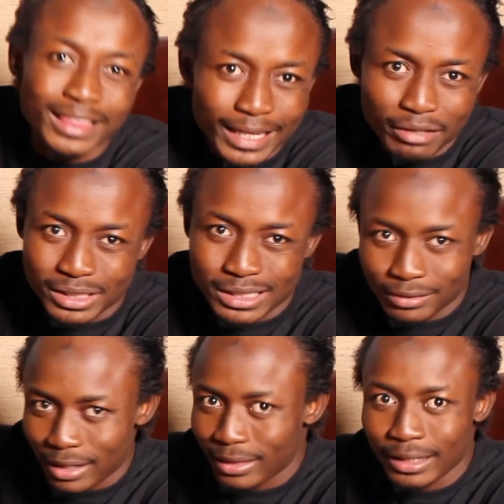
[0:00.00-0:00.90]
there is
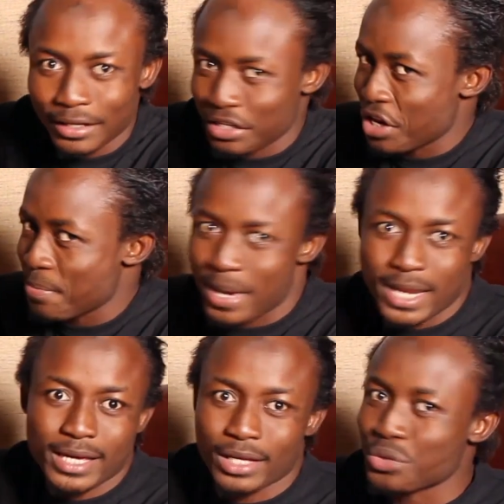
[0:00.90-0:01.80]
nothing
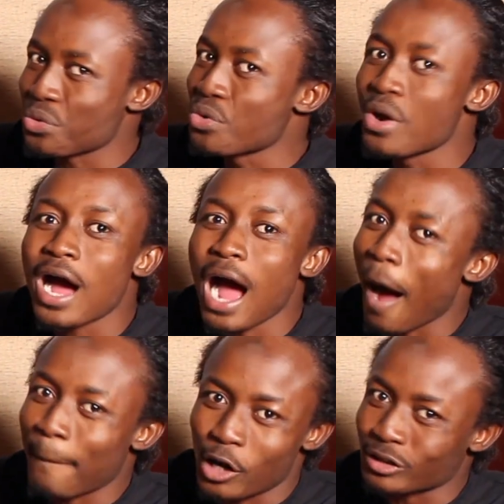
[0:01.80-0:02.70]
anybody can do
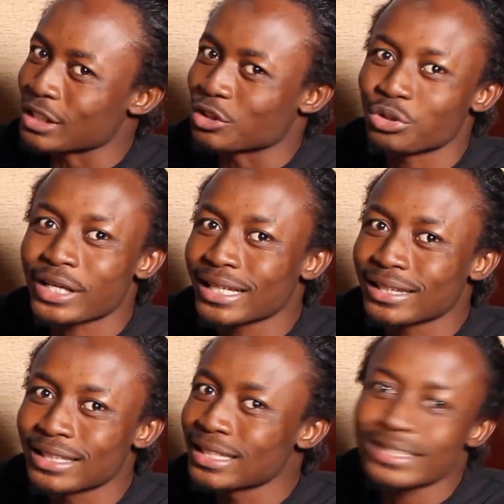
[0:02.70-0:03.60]
about it. You
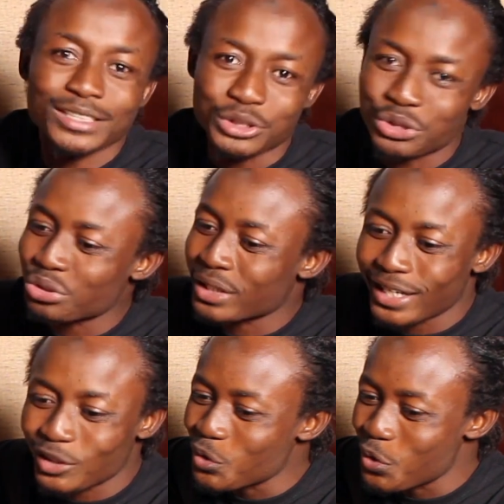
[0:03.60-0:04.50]
can delete it, you
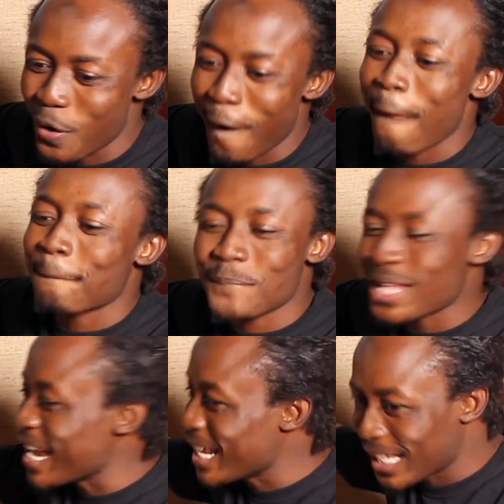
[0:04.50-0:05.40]
can do
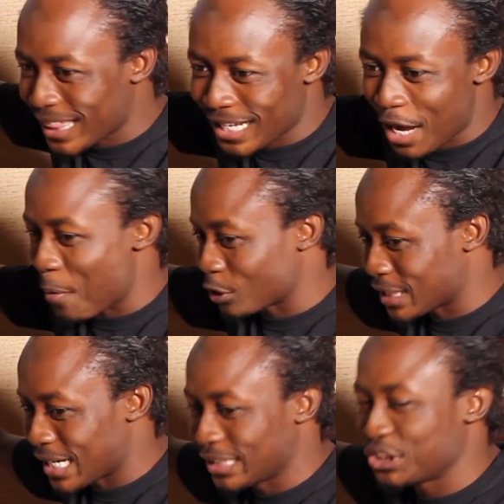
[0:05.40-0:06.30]
anything
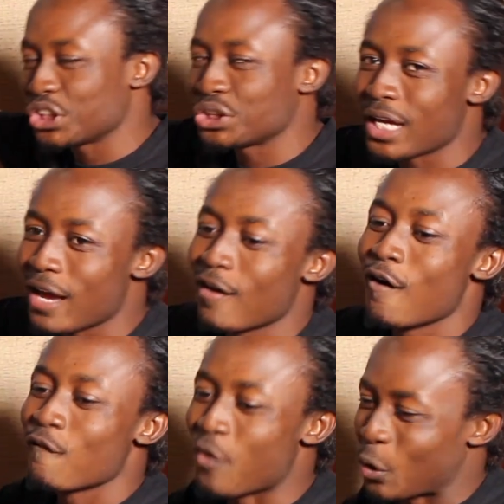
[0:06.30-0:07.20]
about it, and it's just there
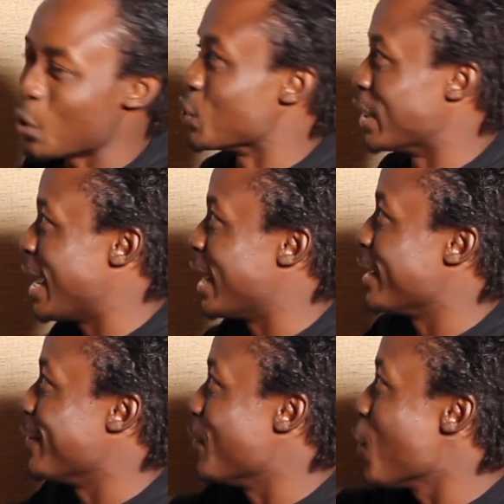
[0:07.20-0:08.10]
for good.
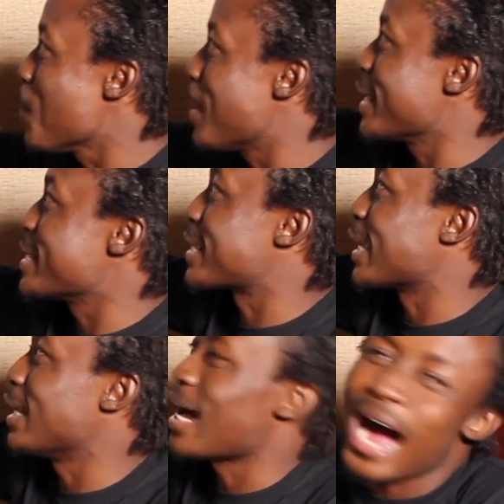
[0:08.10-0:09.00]
And nobody
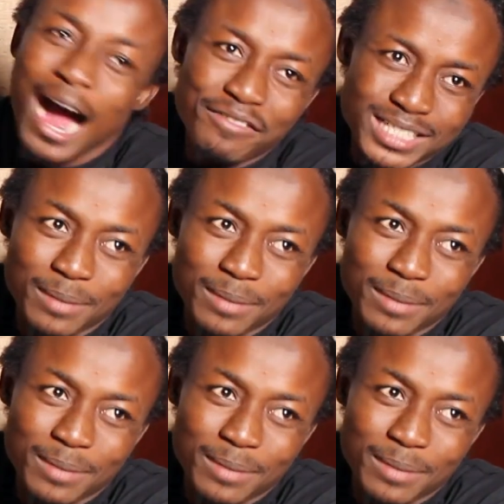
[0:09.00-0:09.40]
can have